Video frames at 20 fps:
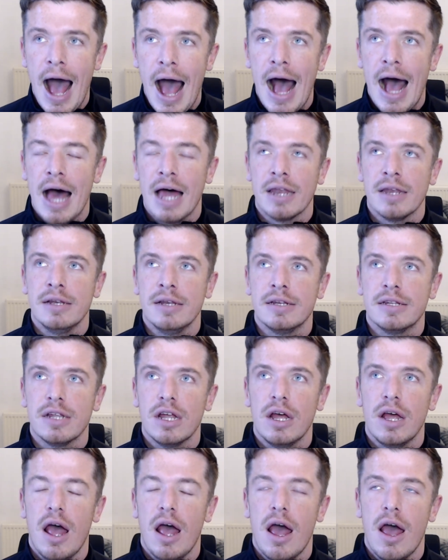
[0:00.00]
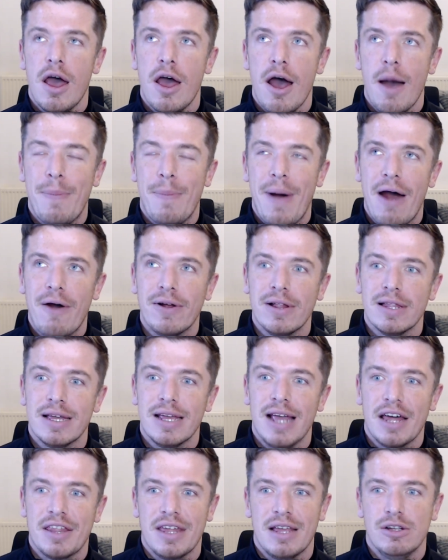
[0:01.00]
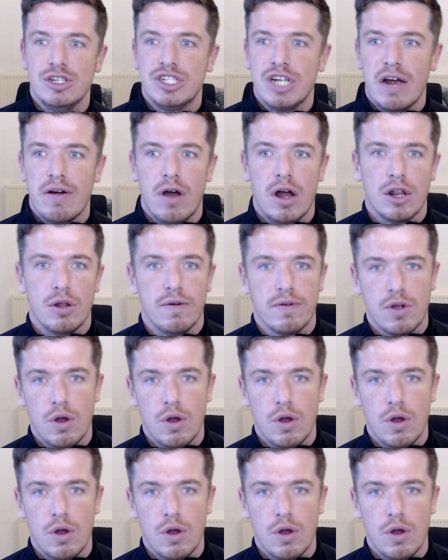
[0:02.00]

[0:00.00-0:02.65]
and apparently, I think Gerard,